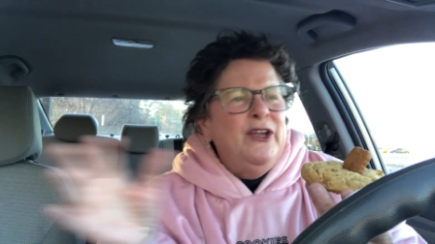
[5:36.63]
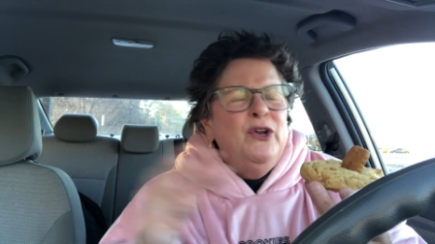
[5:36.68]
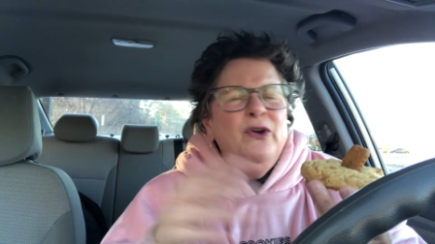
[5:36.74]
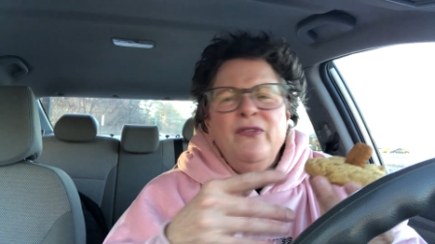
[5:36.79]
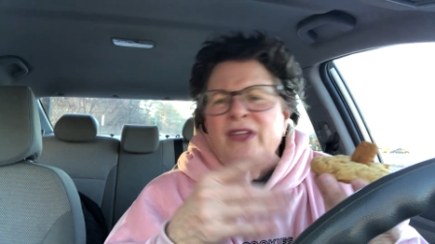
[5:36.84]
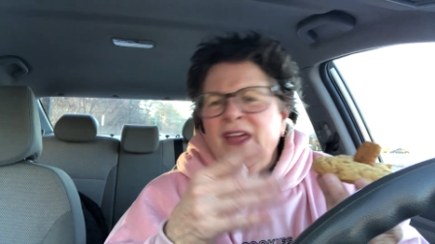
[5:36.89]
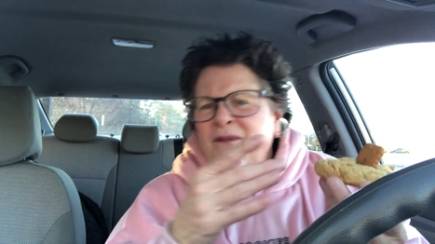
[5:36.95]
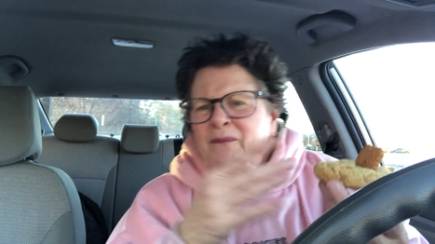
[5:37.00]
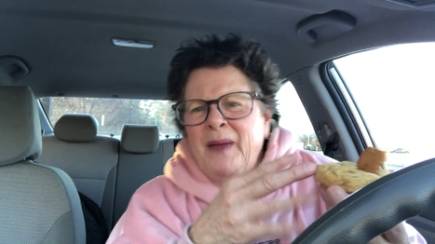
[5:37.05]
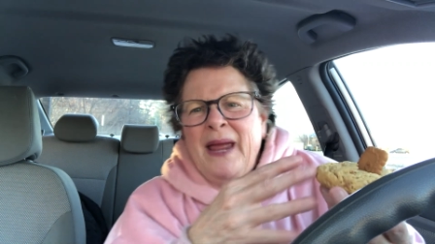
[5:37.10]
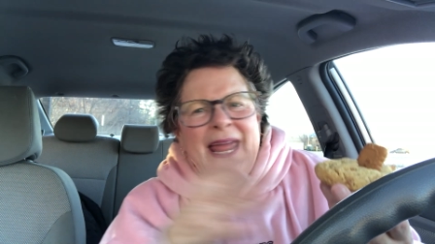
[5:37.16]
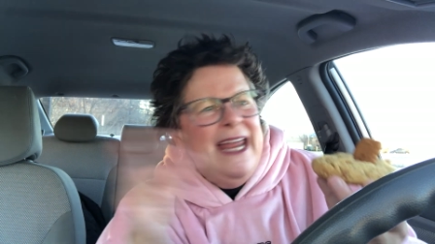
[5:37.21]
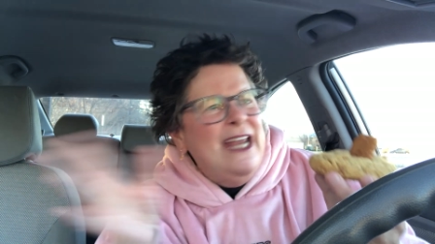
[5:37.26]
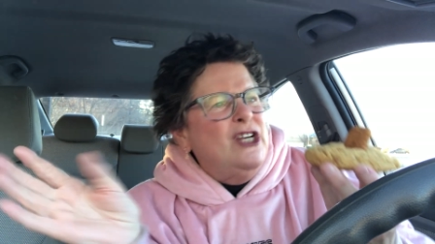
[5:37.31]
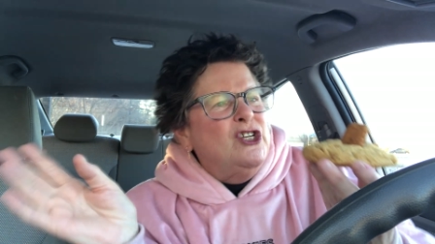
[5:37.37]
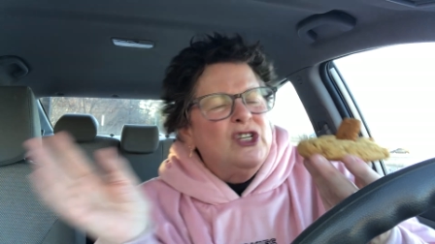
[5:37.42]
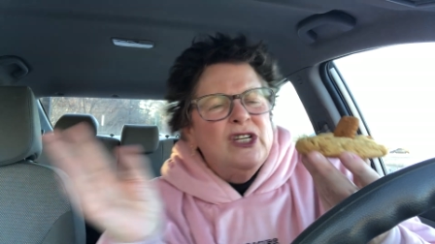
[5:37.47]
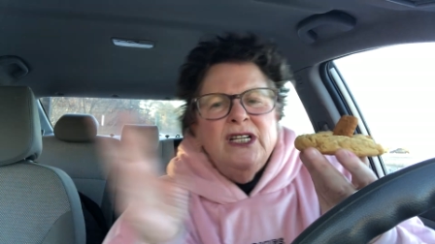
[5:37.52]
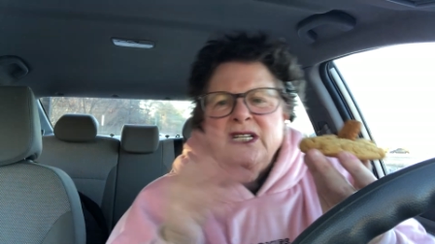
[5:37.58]
You know, they have
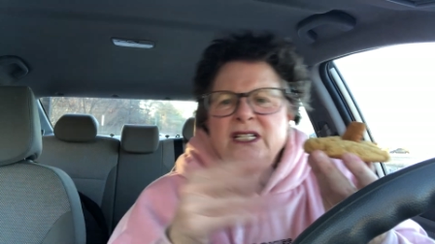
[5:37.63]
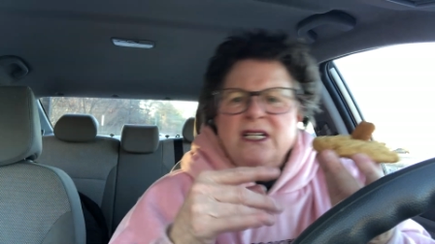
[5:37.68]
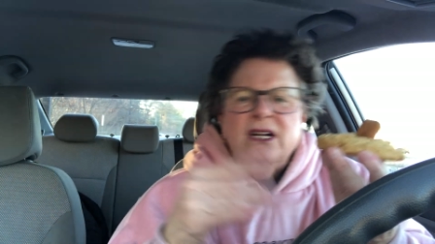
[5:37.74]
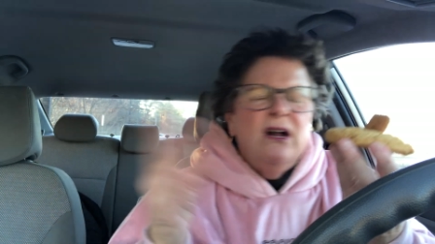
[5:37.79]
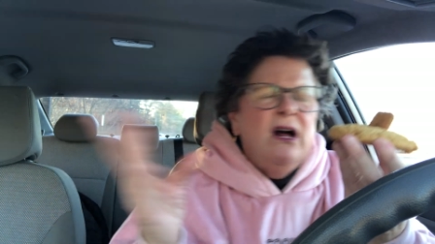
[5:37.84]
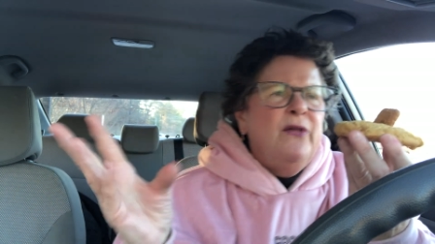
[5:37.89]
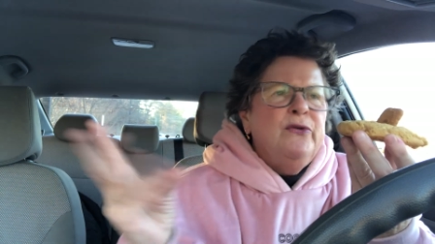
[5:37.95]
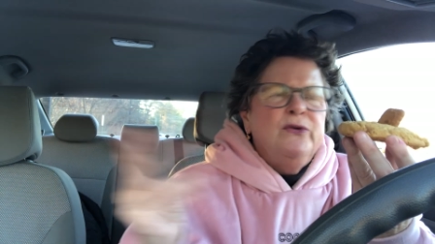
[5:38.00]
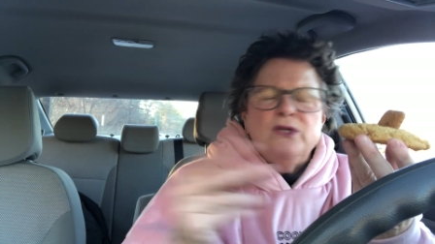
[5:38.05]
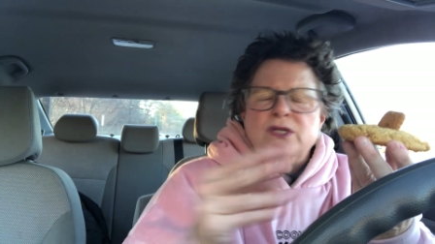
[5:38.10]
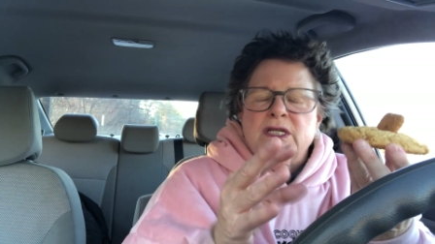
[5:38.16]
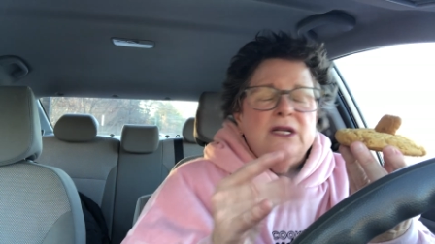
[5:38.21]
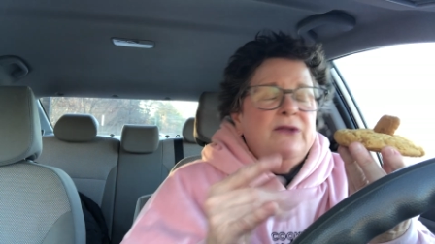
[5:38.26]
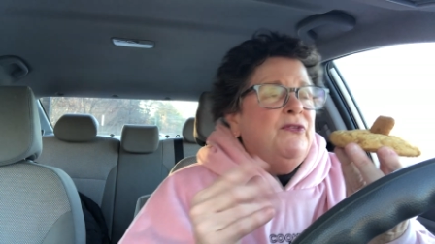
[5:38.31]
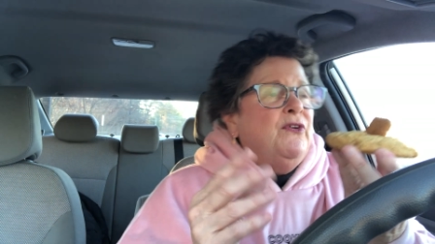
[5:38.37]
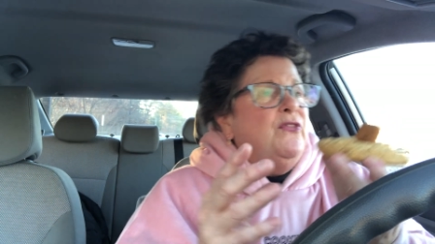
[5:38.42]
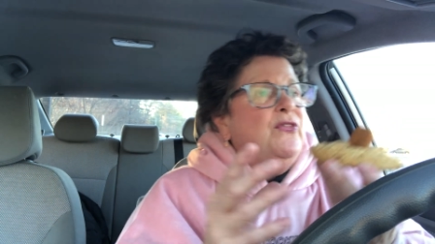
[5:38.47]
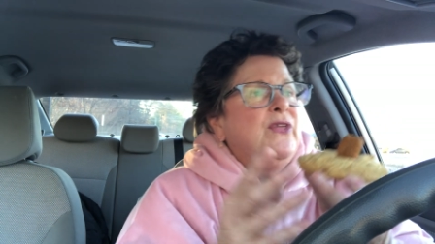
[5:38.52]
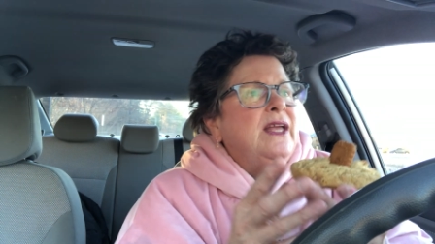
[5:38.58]
pages and all those
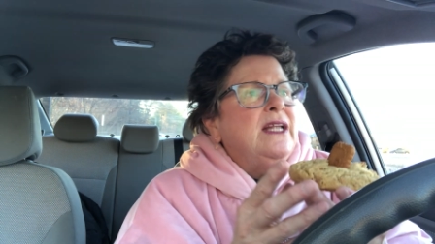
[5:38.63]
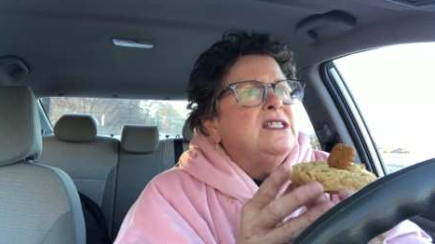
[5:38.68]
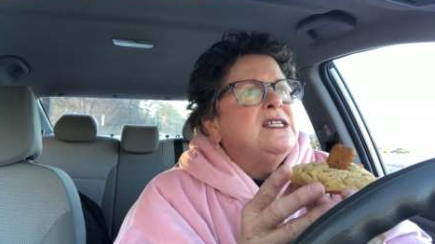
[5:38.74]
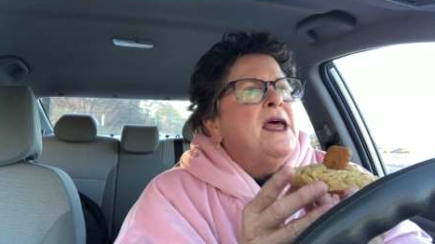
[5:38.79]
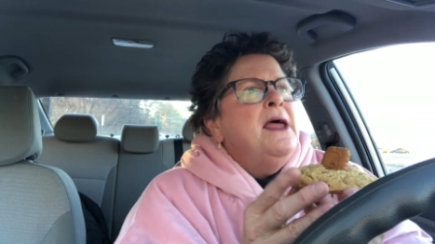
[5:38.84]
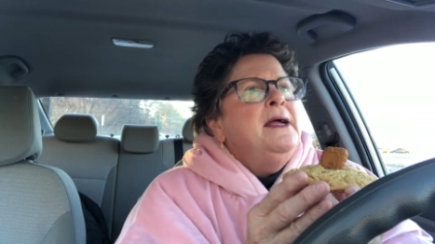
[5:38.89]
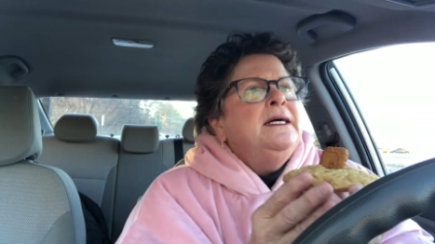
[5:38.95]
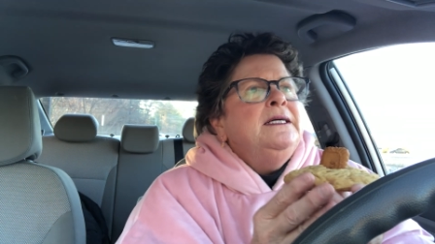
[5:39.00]
different things.